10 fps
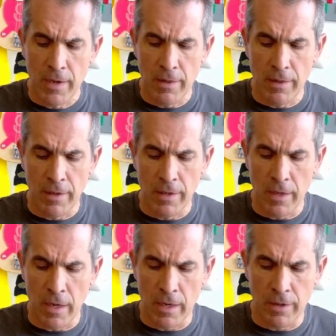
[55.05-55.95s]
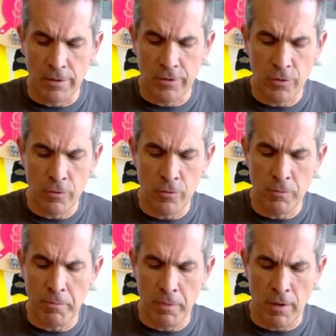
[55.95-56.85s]
The two
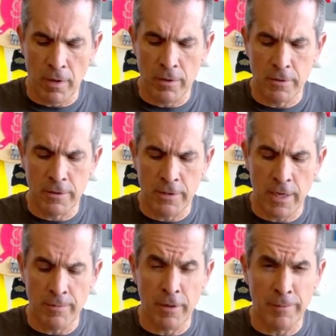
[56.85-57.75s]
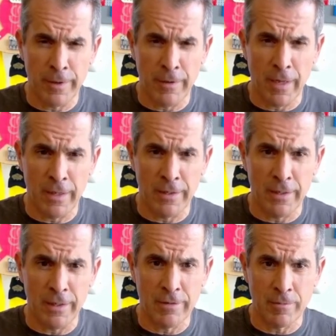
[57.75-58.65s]
large 10mm
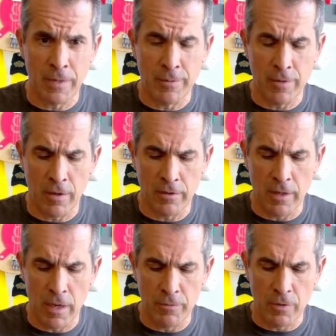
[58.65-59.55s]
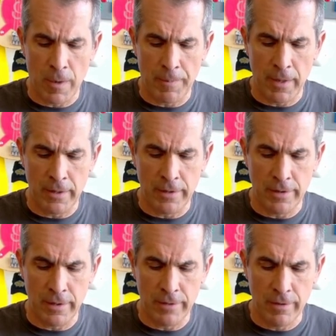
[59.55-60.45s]
LEDs, sometimes called gumdrop
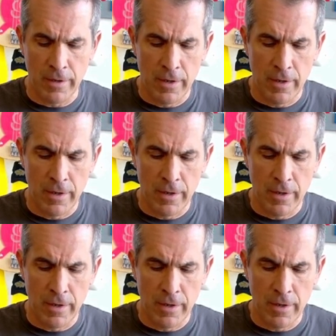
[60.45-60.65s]
LEDs,